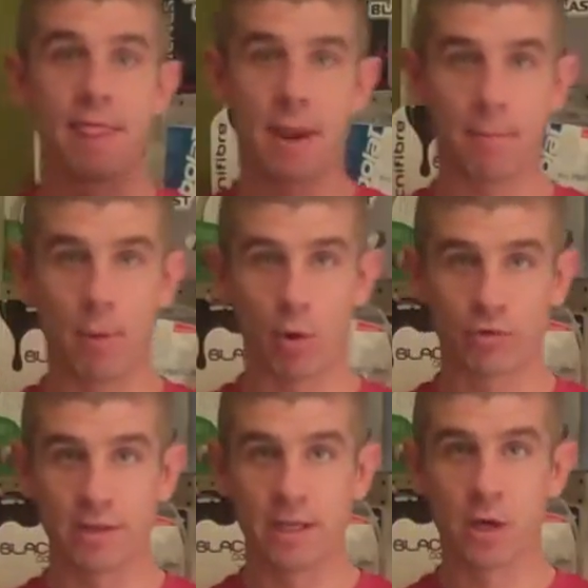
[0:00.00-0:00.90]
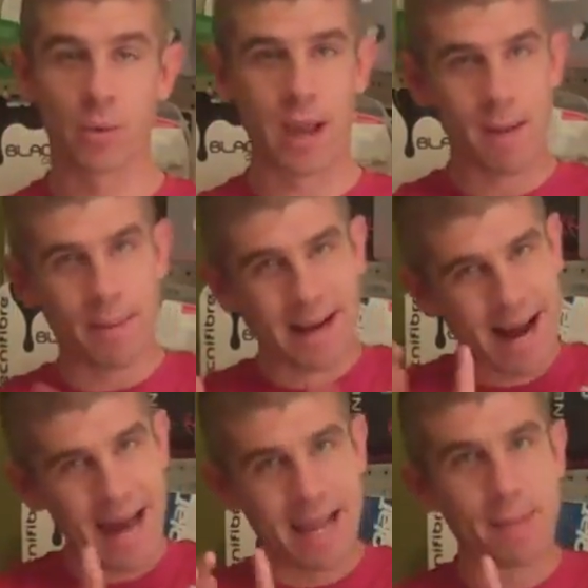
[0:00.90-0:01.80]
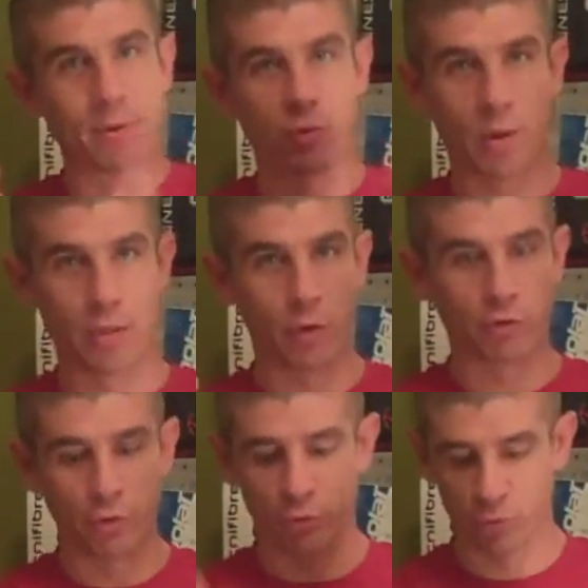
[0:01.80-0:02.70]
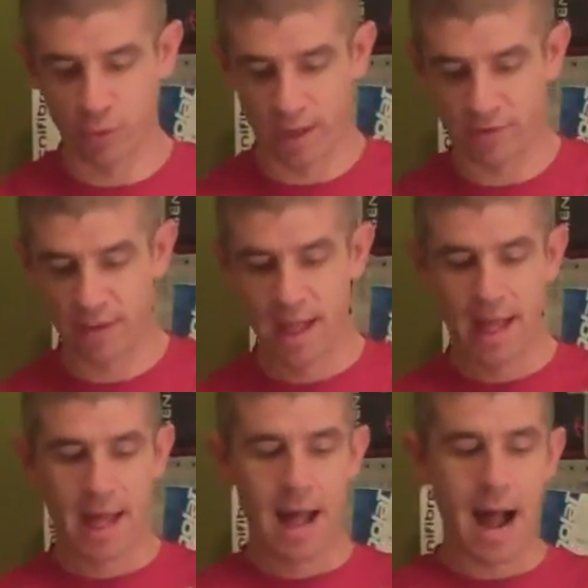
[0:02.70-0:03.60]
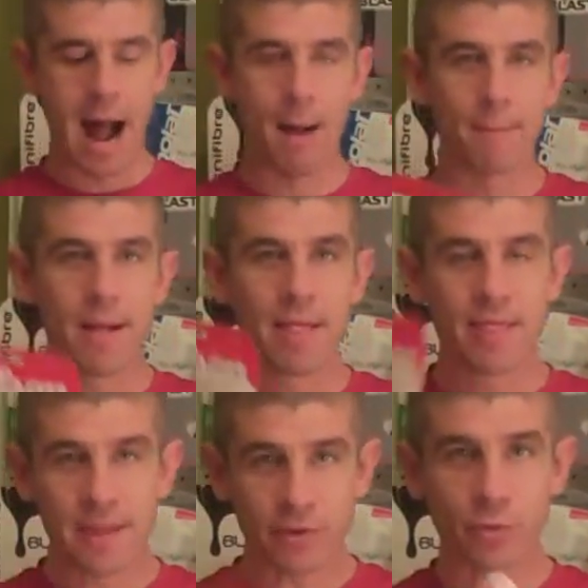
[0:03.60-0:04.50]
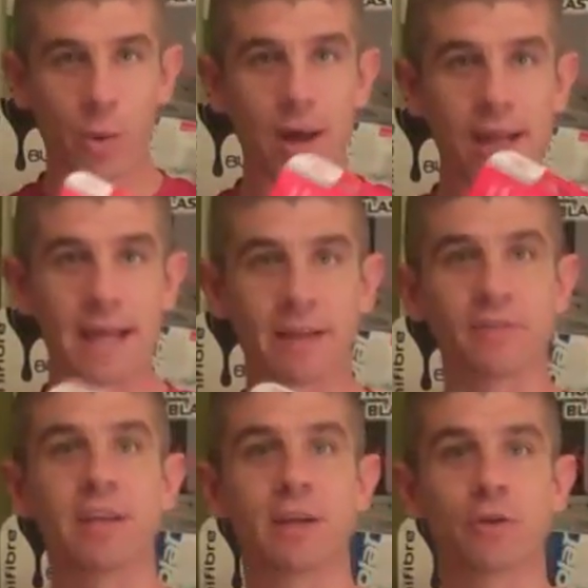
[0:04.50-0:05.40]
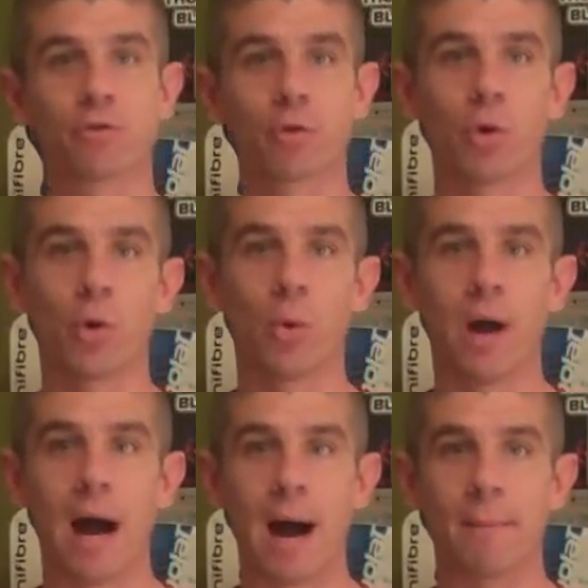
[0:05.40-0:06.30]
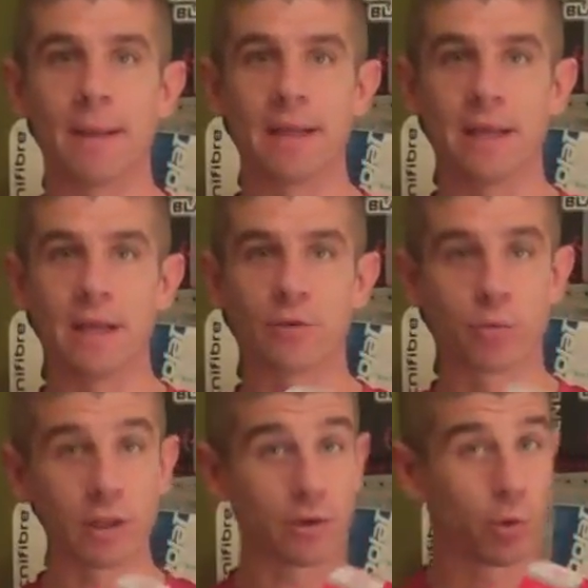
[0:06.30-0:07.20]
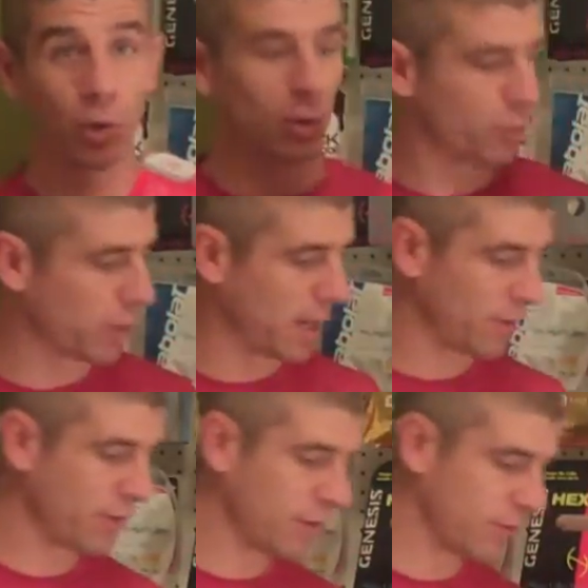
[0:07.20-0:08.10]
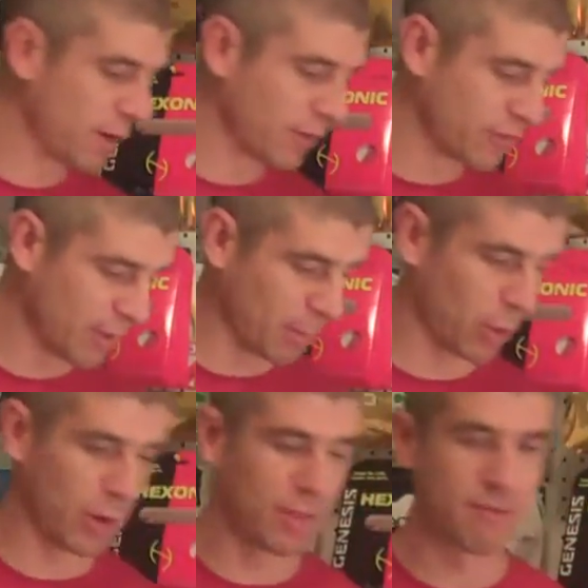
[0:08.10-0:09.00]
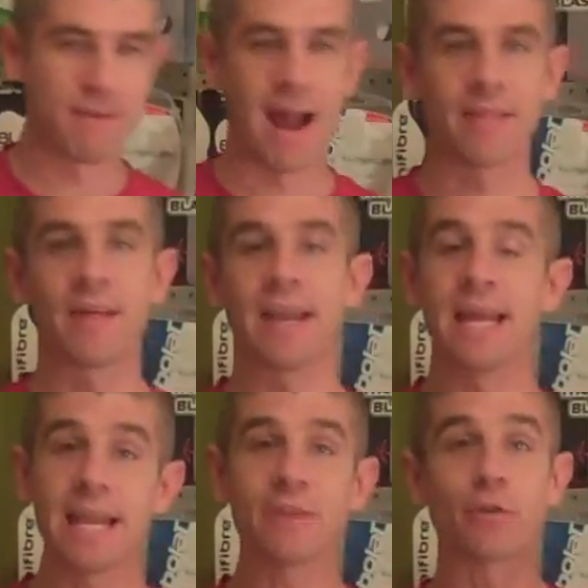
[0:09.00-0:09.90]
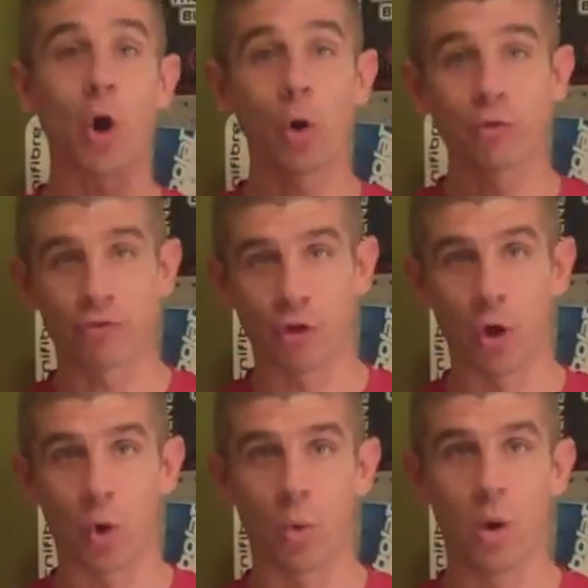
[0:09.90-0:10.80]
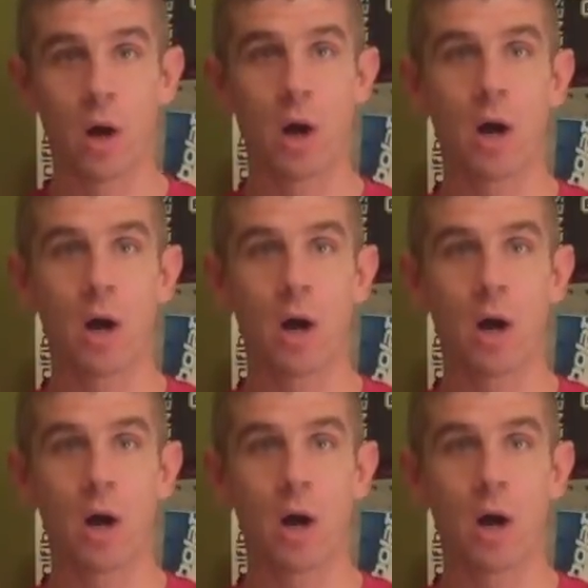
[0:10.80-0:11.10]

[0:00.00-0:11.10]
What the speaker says: than a multi, okay, but kind of in between those two strings. This one, NXT Control, it's really cool. It's very similar in the fact that it is also